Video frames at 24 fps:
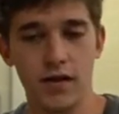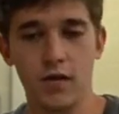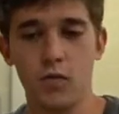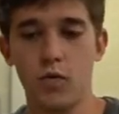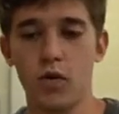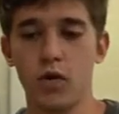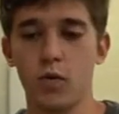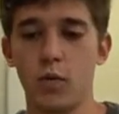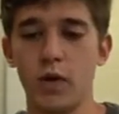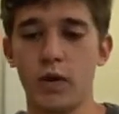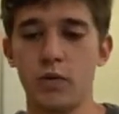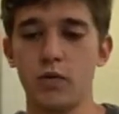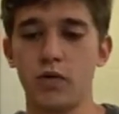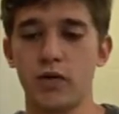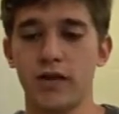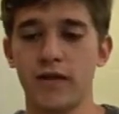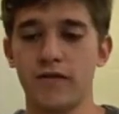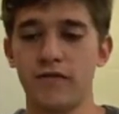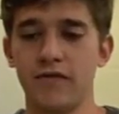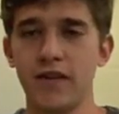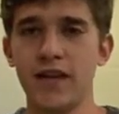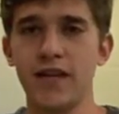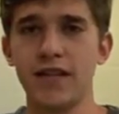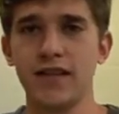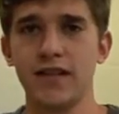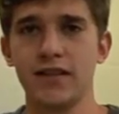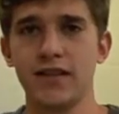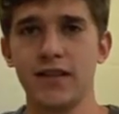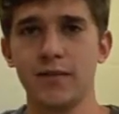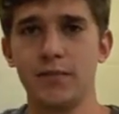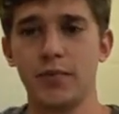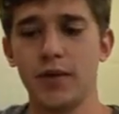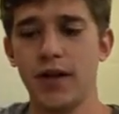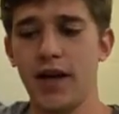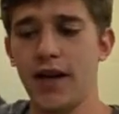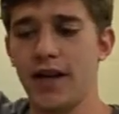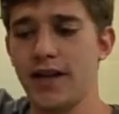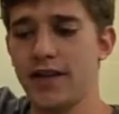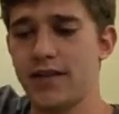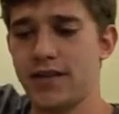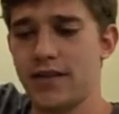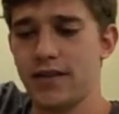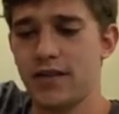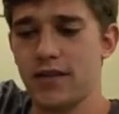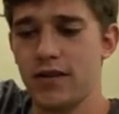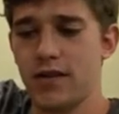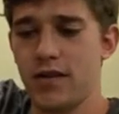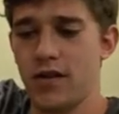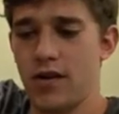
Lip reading: where we will conveniently place